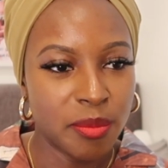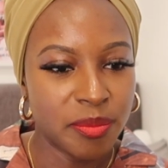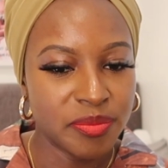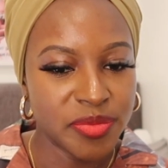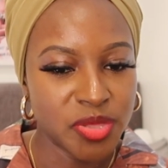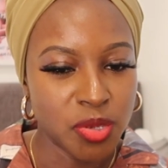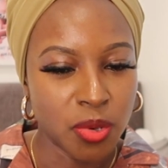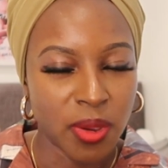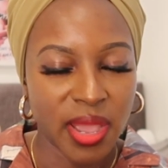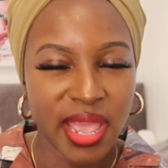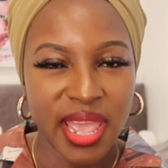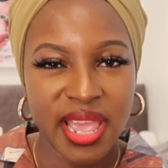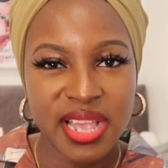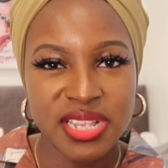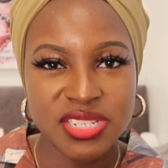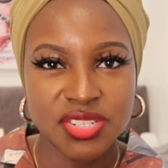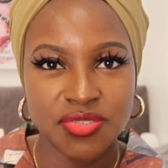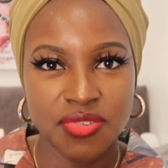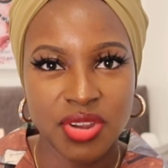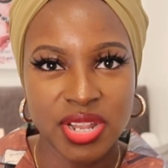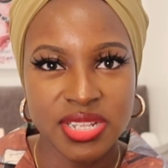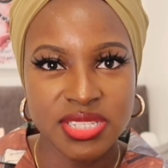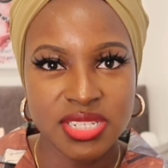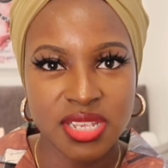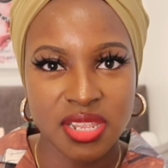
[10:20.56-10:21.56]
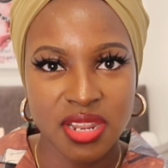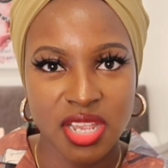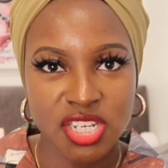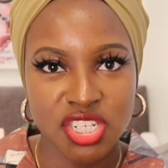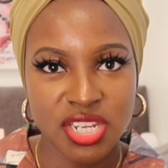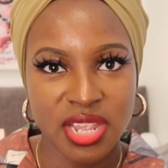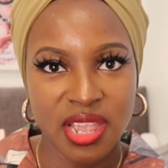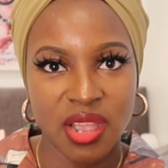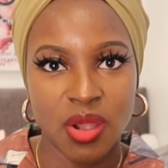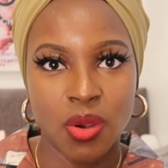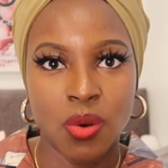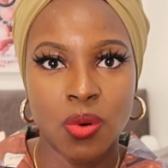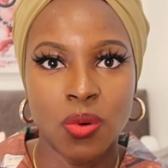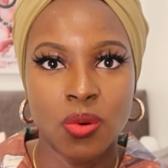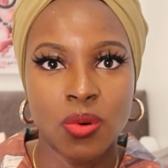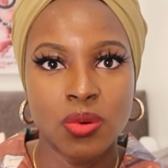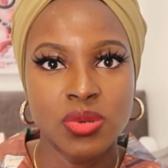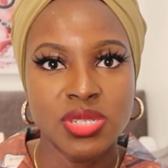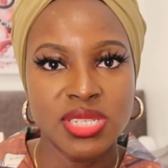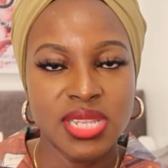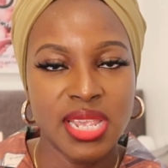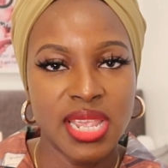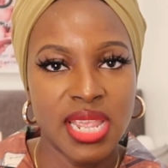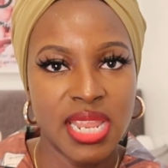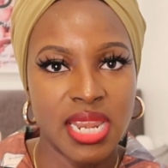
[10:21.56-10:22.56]
your hair strands can actually get
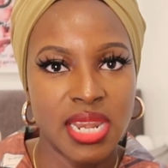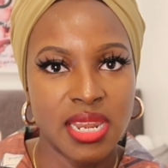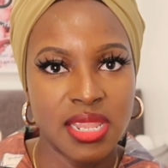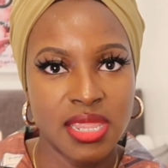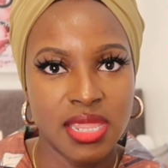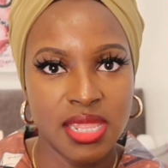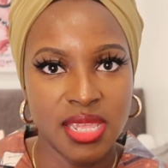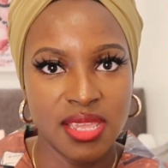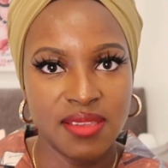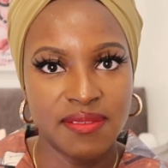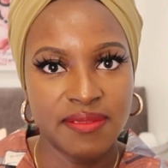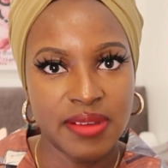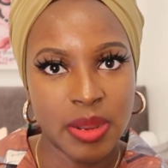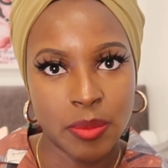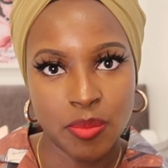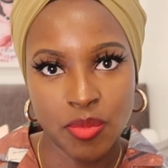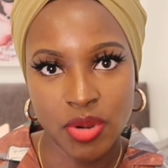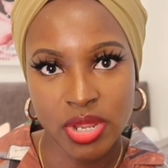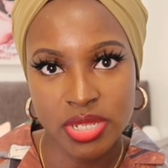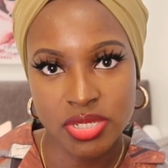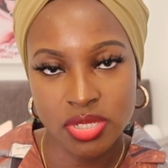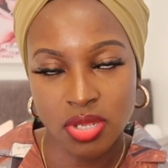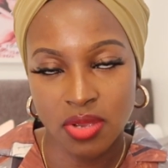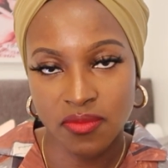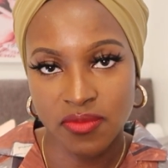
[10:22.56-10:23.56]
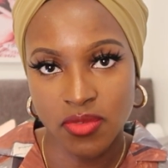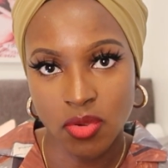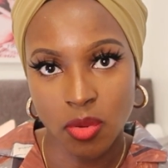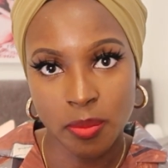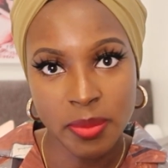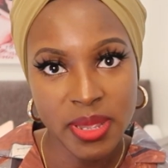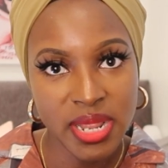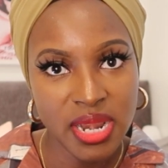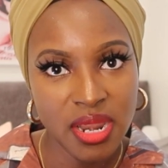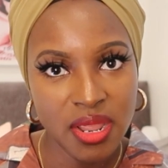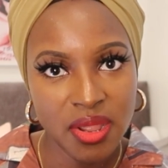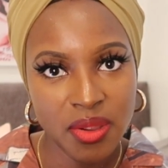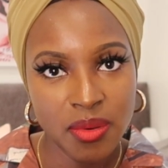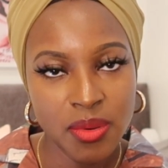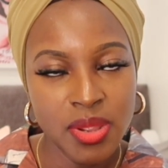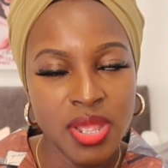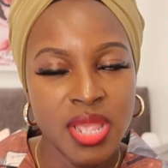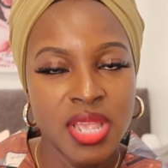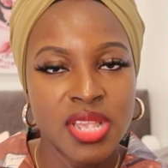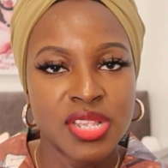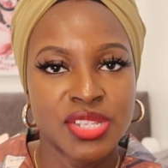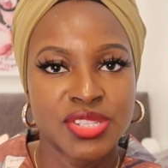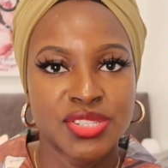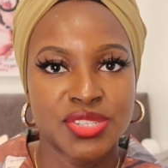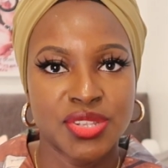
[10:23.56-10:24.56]
caught in the fabric of your pillow.
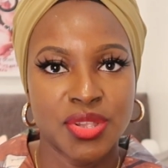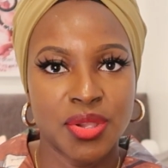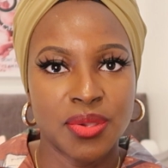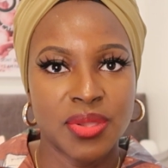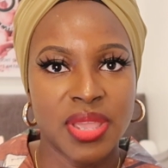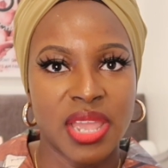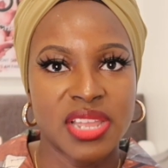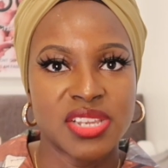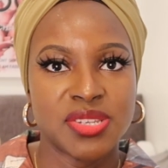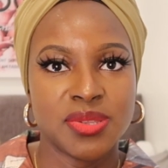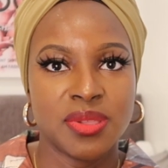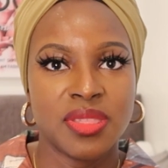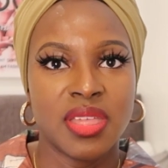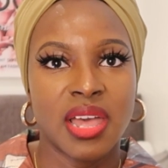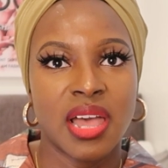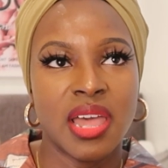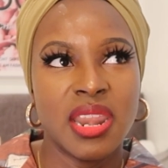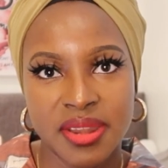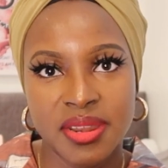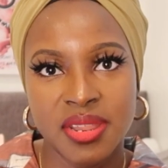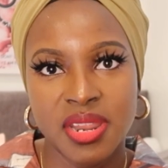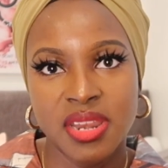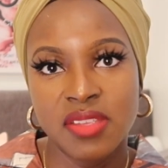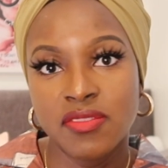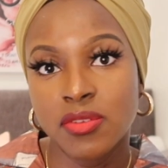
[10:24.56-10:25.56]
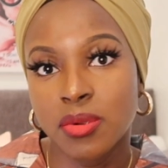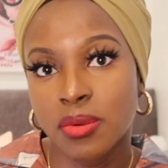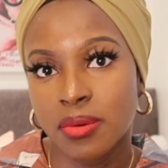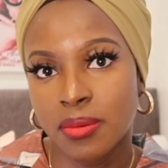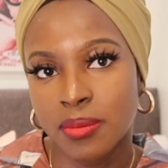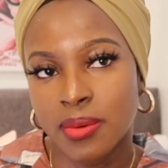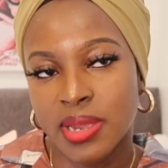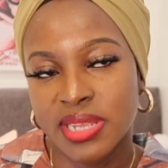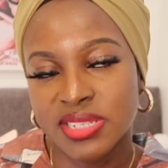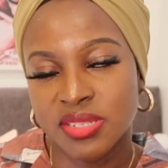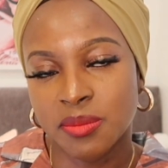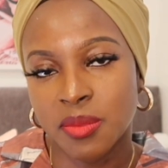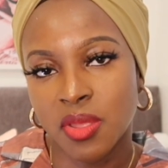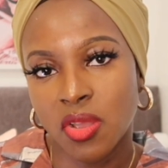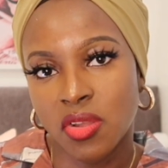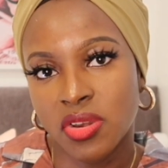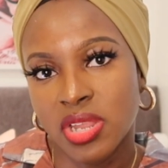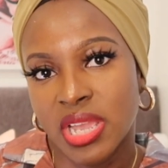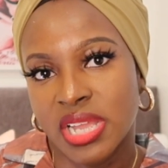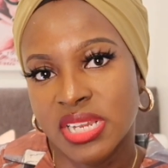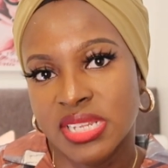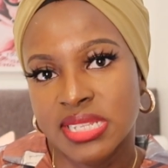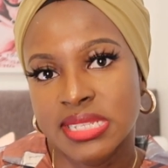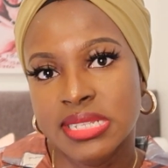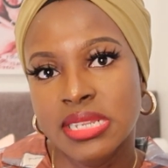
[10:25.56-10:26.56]
So yeah, do that. And if you don't want to wear something on
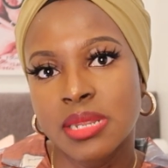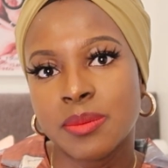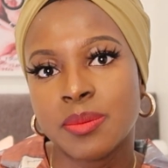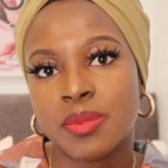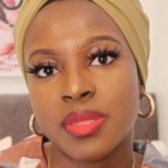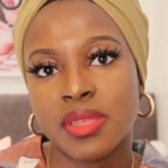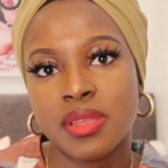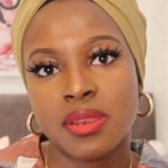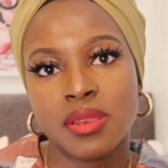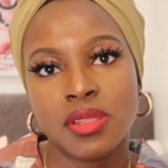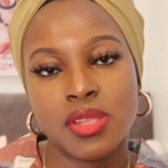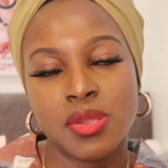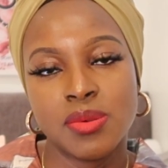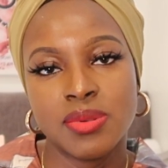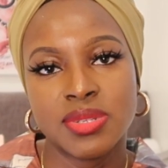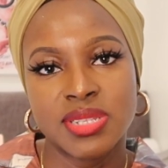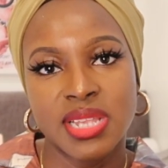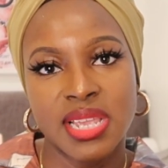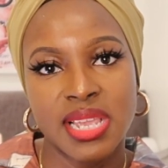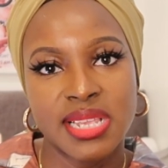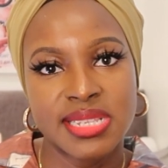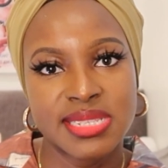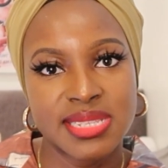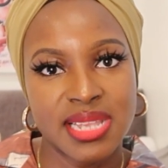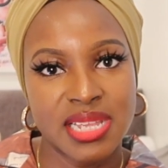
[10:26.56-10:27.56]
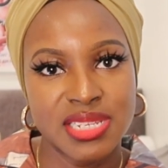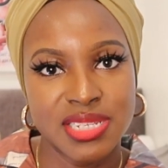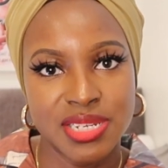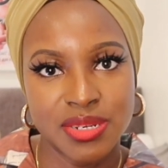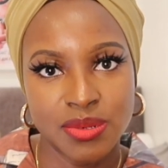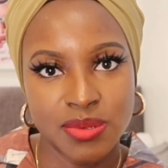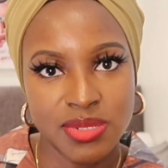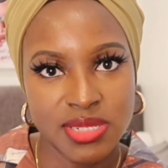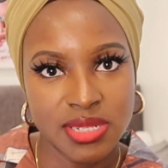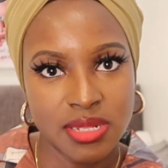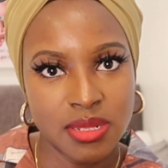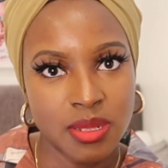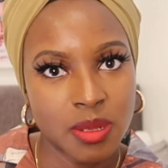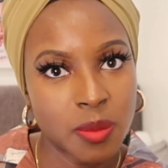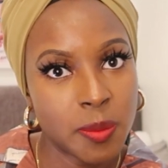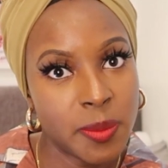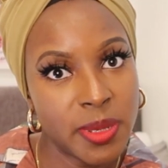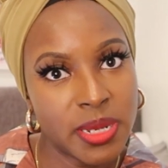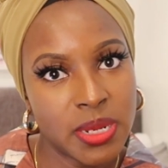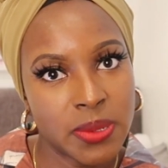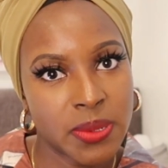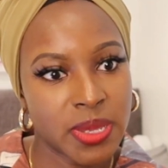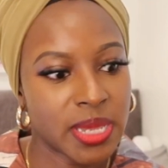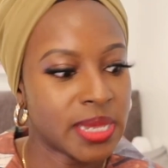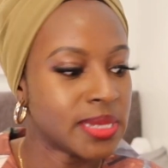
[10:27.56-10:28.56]
your head to sleep, then use a satin or silk
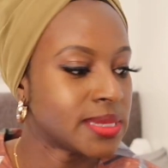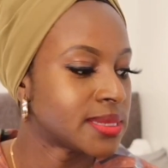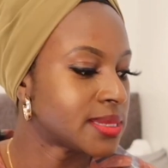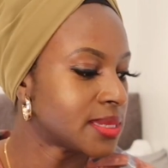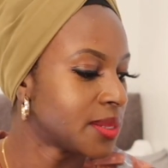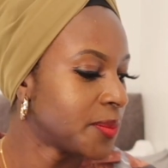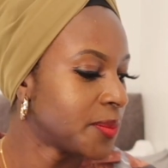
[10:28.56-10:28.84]
pillowcase.